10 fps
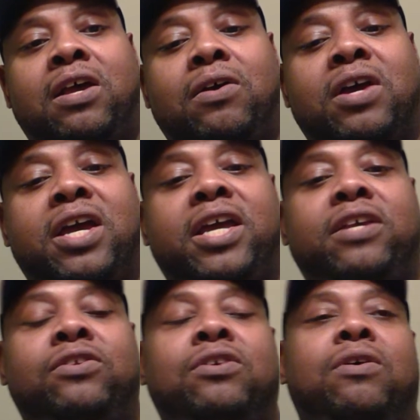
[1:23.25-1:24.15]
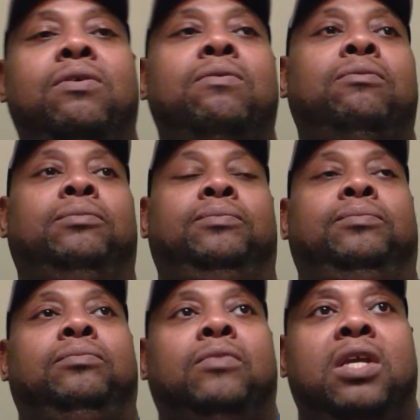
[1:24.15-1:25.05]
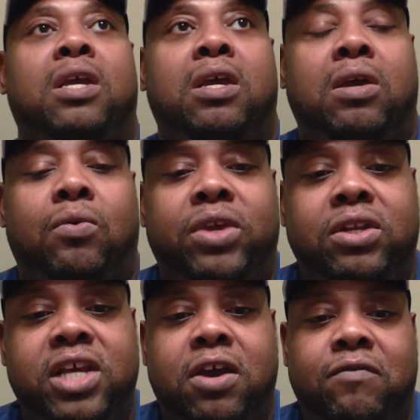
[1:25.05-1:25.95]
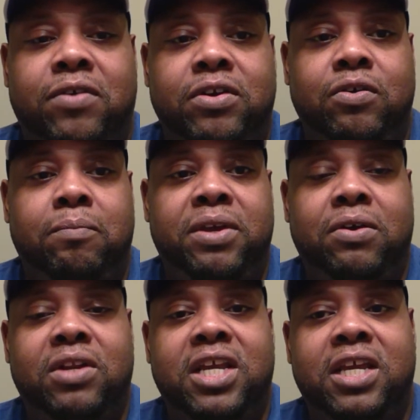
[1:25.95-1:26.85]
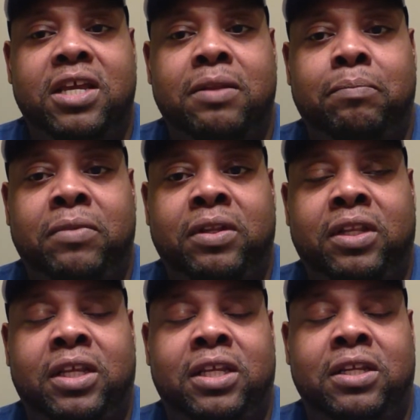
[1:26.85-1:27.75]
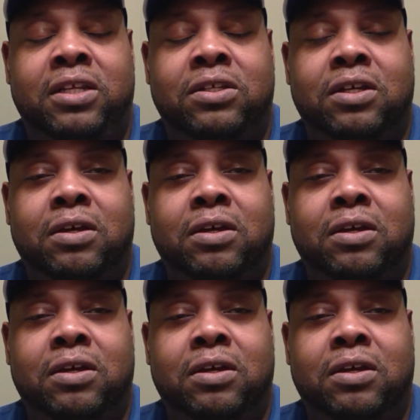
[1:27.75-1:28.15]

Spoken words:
Okay, so when you take over a new building and this,